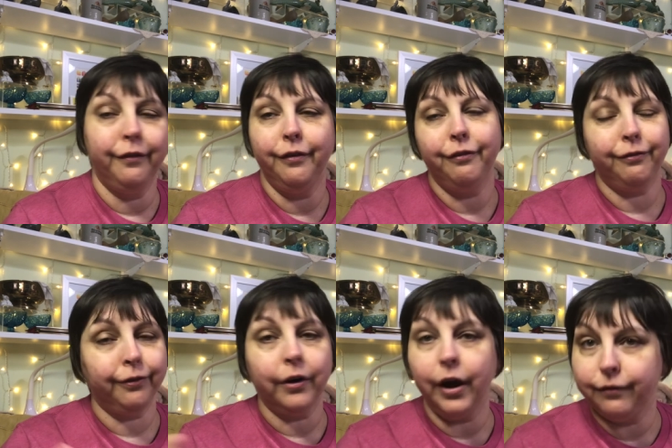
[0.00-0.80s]

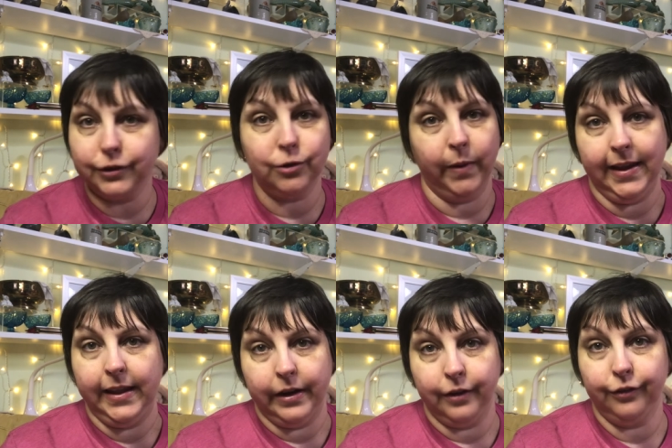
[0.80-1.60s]
for over 20
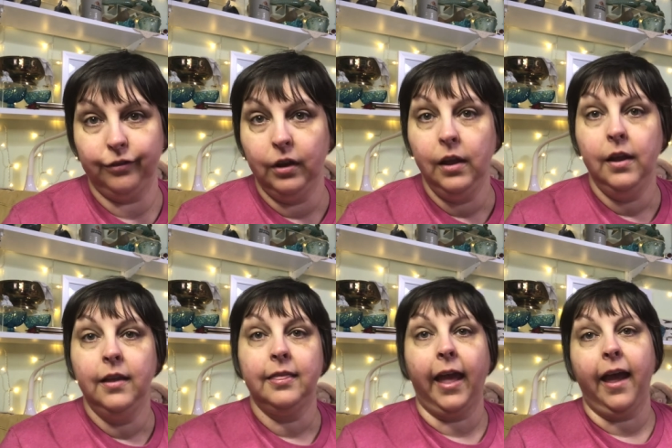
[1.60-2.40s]
years.
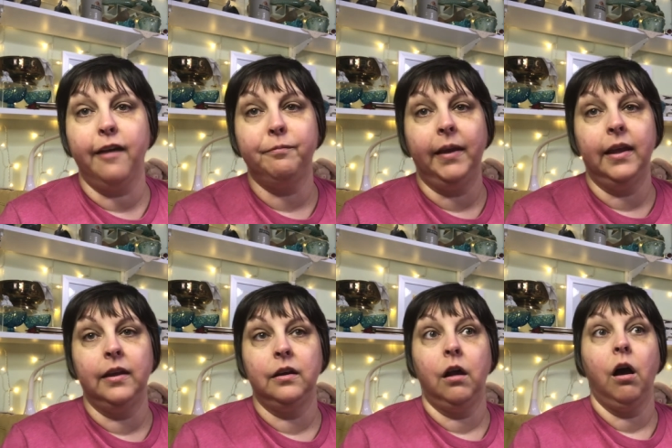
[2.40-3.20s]
They have
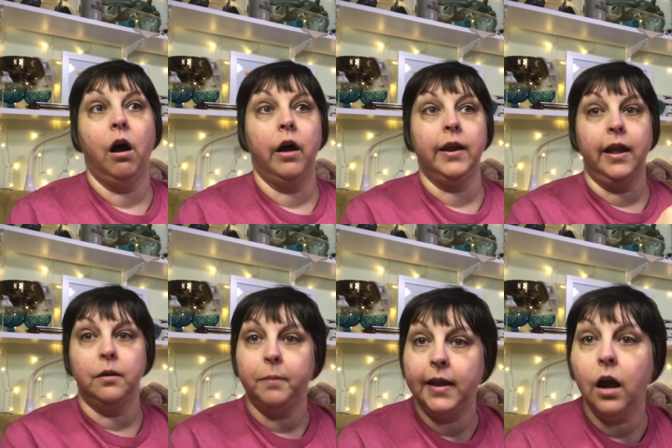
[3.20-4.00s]
been on
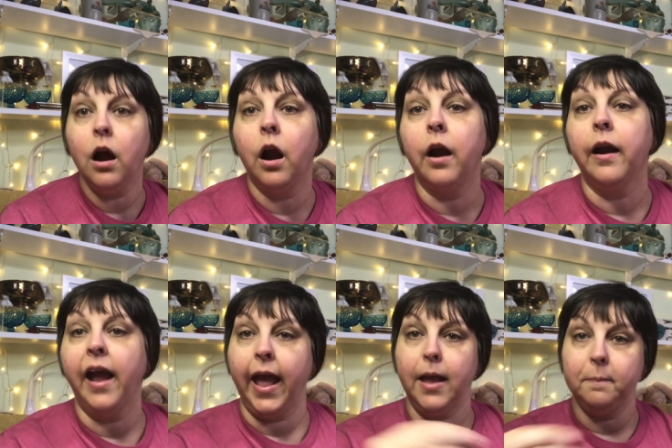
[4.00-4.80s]
NPR,
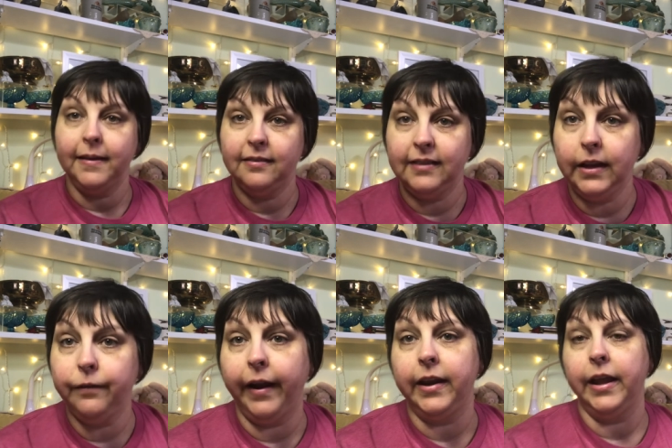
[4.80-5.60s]
ABC
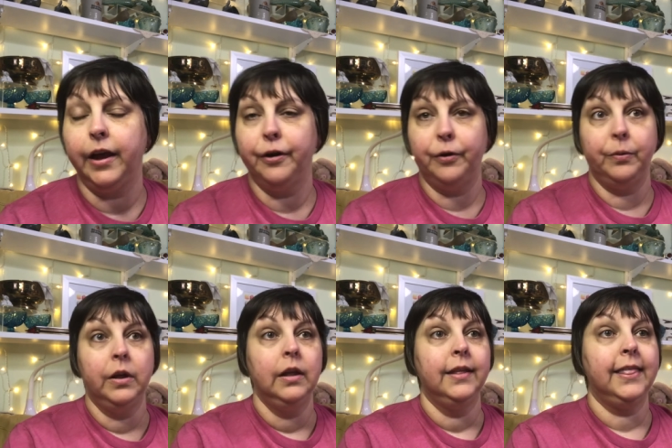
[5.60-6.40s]
Radio.
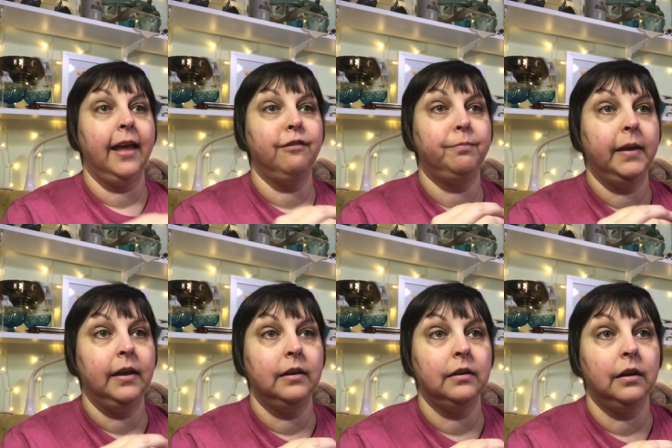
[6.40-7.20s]
They've
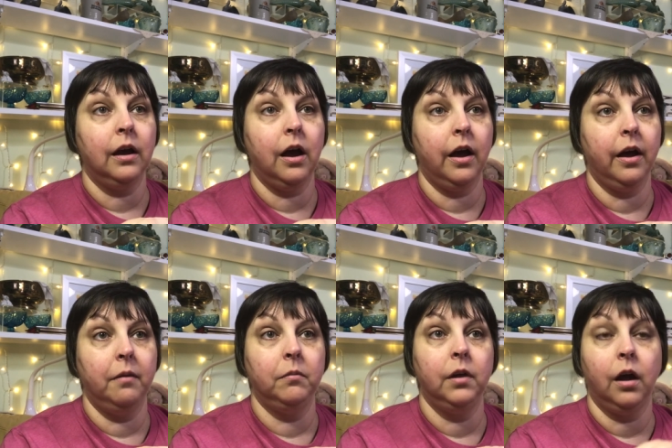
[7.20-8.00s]
been
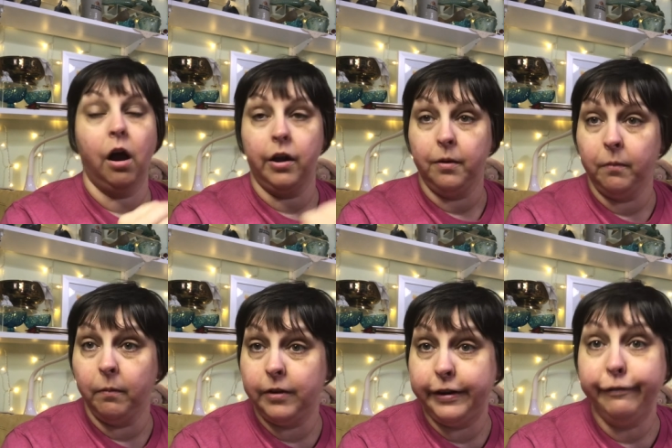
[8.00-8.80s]
um, on
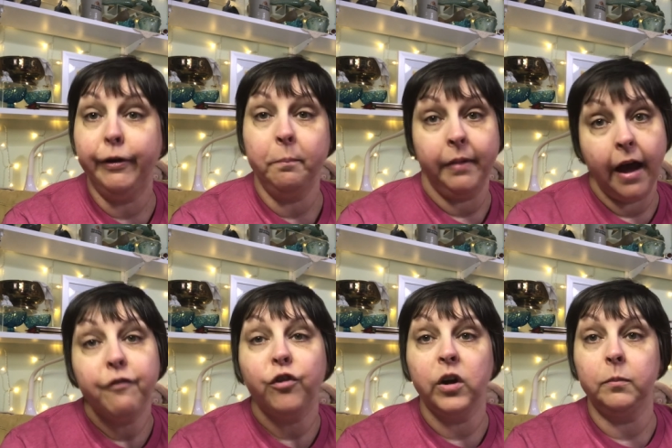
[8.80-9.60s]
different
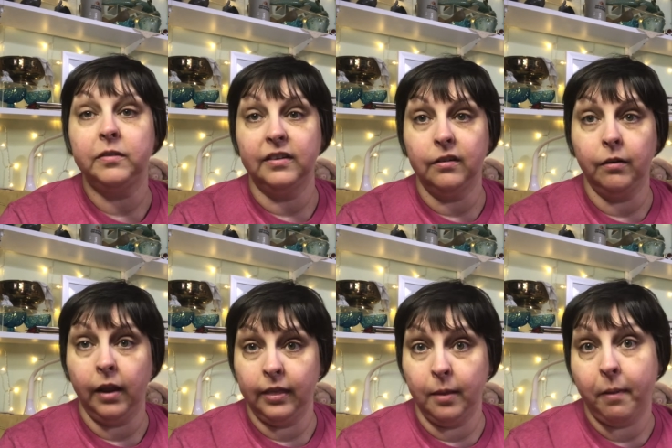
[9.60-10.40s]
platforms in,
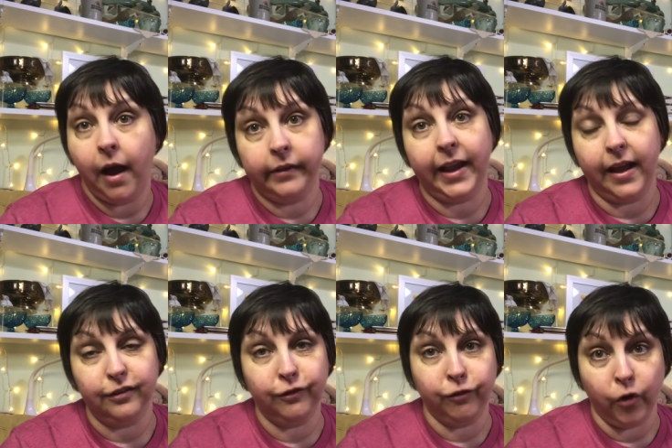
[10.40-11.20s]
in the
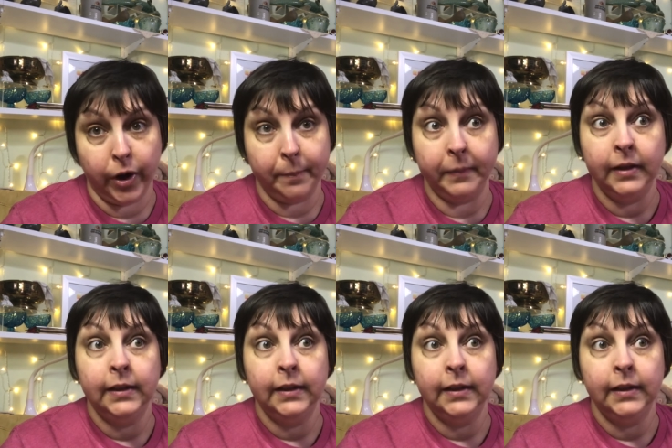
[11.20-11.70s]
podcast form.